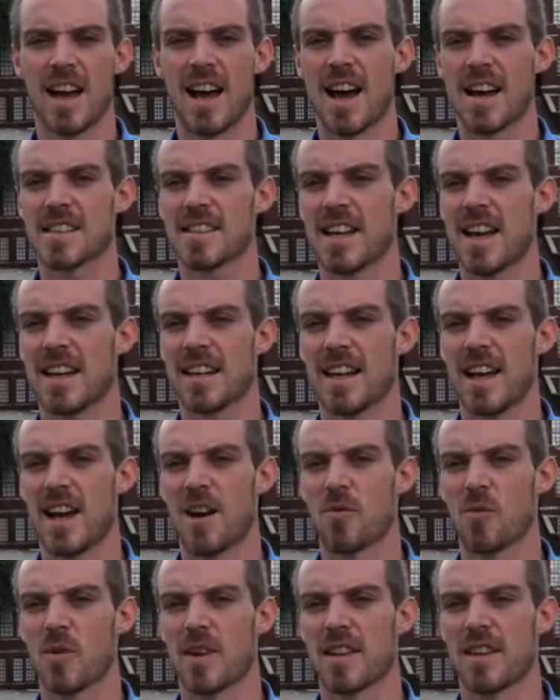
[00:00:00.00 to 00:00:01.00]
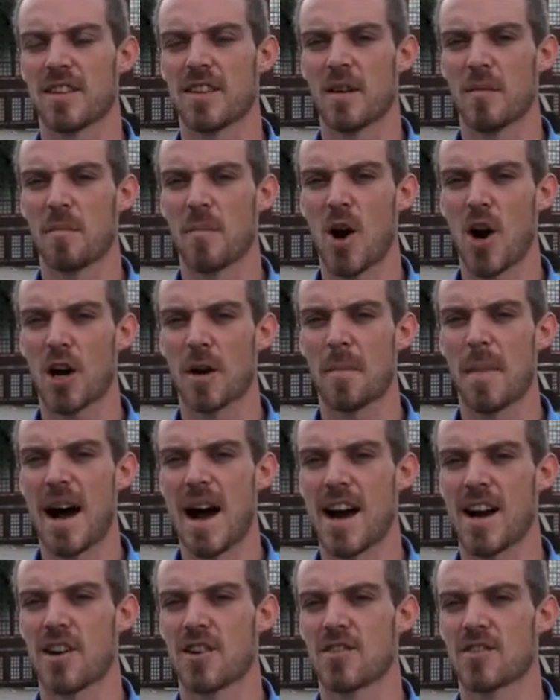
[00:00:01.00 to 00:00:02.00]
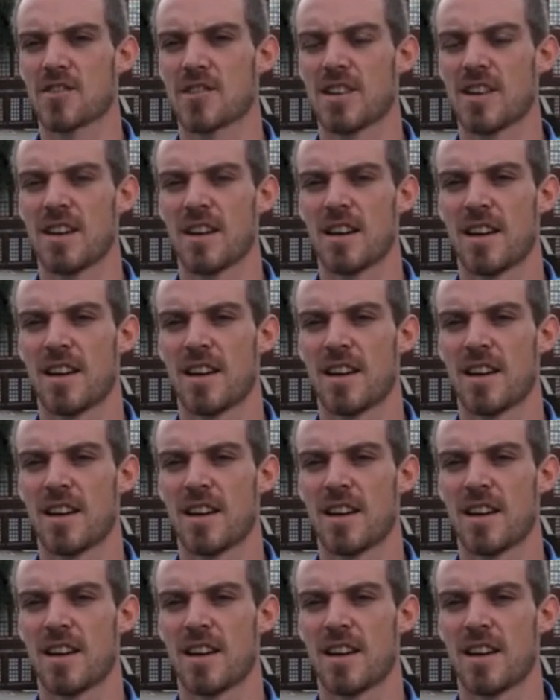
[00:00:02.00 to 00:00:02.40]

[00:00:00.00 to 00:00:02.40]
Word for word: I sat down with Mark Myers,